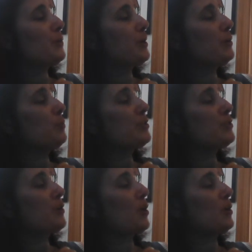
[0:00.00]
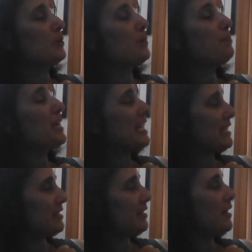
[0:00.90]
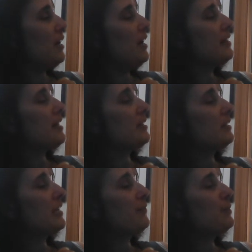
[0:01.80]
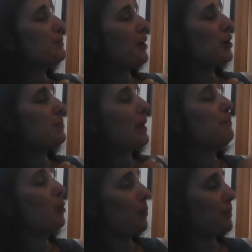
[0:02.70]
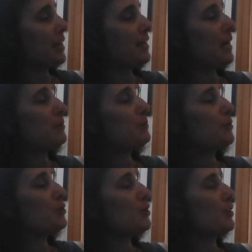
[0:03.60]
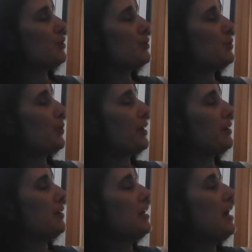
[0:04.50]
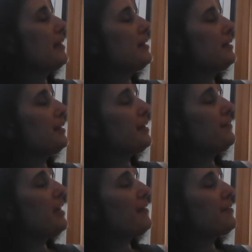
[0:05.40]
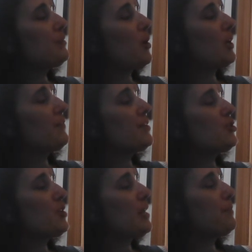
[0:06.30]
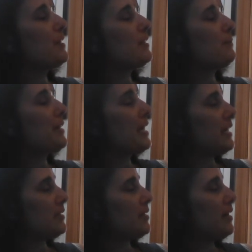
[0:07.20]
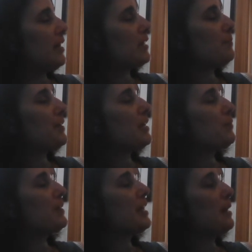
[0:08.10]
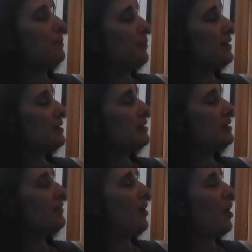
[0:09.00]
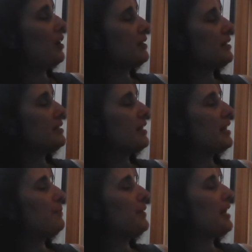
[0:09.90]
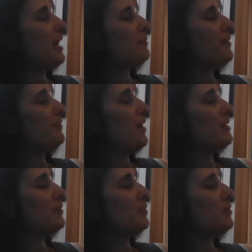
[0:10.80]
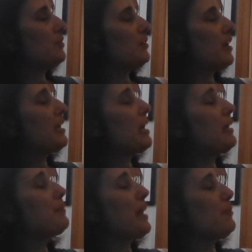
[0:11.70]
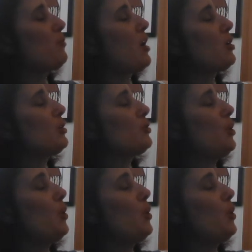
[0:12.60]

soil, which is called peat. Then the leaf was buried by more peat and was pushed into the soil. The leaf left the mark of its shape in the peat. The peat with the imprint of the leaf hardened. It became a fossil, it became a rock called